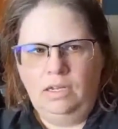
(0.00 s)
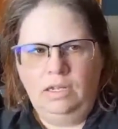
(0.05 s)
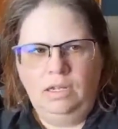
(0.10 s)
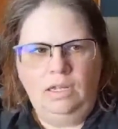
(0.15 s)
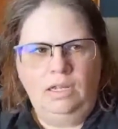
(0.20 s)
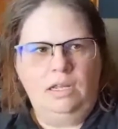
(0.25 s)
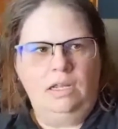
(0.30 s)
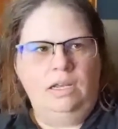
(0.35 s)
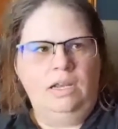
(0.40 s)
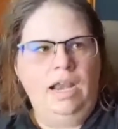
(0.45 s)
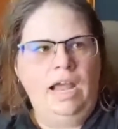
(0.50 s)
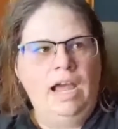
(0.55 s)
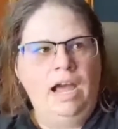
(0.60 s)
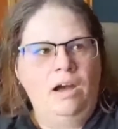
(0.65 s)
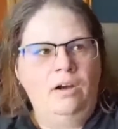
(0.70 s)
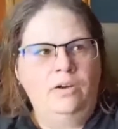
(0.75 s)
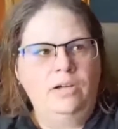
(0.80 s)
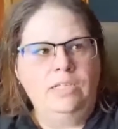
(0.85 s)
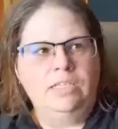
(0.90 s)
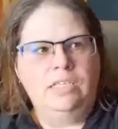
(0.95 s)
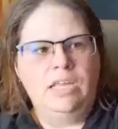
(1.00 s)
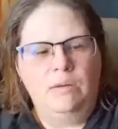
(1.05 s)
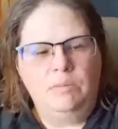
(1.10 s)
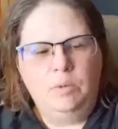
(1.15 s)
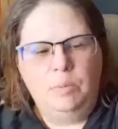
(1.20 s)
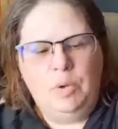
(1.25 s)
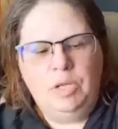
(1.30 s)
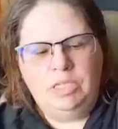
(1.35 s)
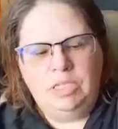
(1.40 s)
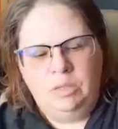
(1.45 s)
Now it's time to
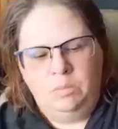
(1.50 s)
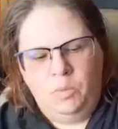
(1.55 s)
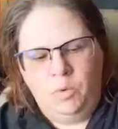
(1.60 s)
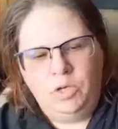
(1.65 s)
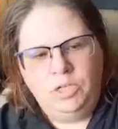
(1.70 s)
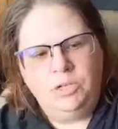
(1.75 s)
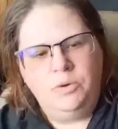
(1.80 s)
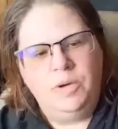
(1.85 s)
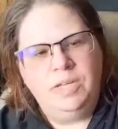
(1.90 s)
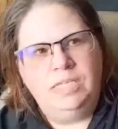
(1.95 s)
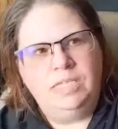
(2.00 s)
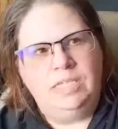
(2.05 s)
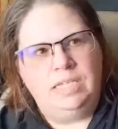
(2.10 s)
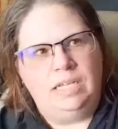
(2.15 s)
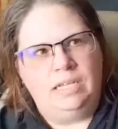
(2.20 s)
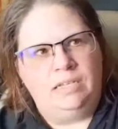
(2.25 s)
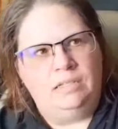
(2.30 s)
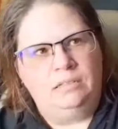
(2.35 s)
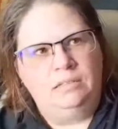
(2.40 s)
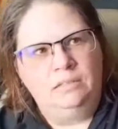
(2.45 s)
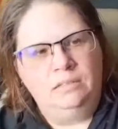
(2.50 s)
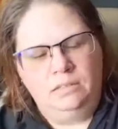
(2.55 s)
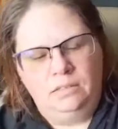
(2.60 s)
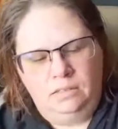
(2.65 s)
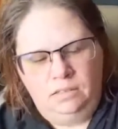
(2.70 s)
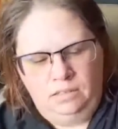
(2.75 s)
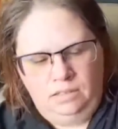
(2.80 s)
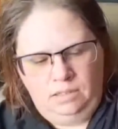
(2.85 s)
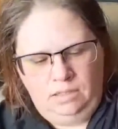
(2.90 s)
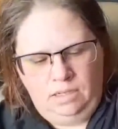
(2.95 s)
put some more twist in.
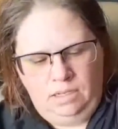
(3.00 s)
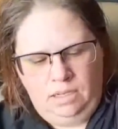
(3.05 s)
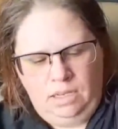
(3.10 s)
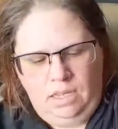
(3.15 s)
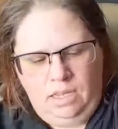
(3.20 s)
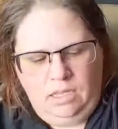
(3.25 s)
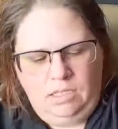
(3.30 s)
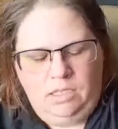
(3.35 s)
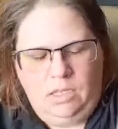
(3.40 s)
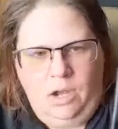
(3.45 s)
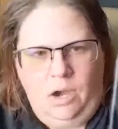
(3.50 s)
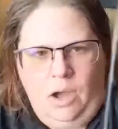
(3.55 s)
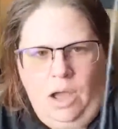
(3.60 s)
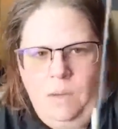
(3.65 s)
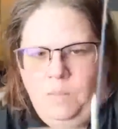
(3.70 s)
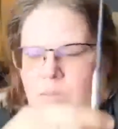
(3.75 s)
So I'm going to